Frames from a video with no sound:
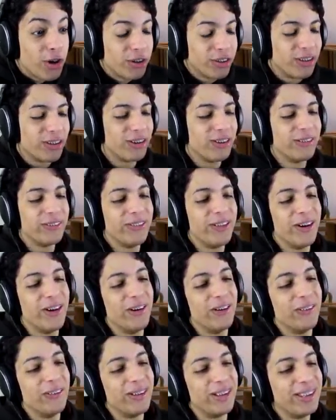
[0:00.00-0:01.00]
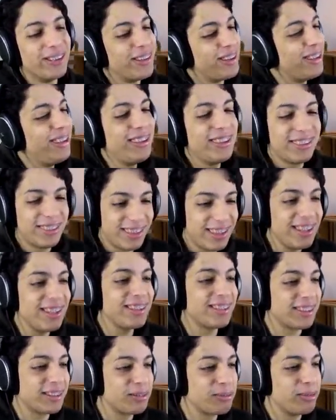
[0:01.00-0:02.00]
Oh no, he's
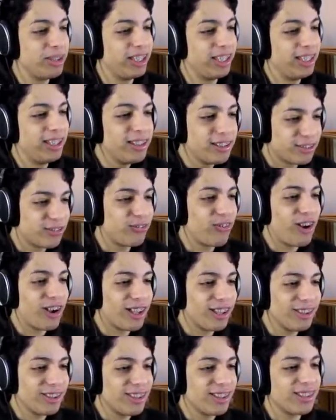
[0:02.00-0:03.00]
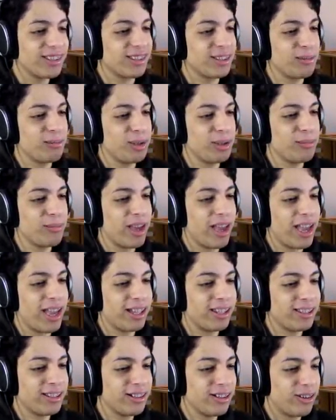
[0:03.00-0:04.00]
teasing me! He's fucking teasing me,
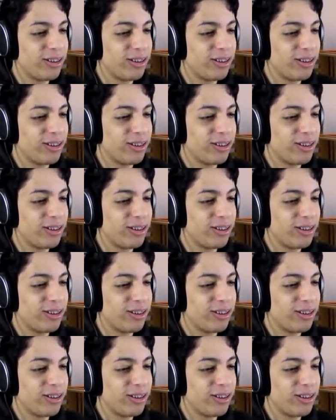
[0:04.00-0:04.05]
man!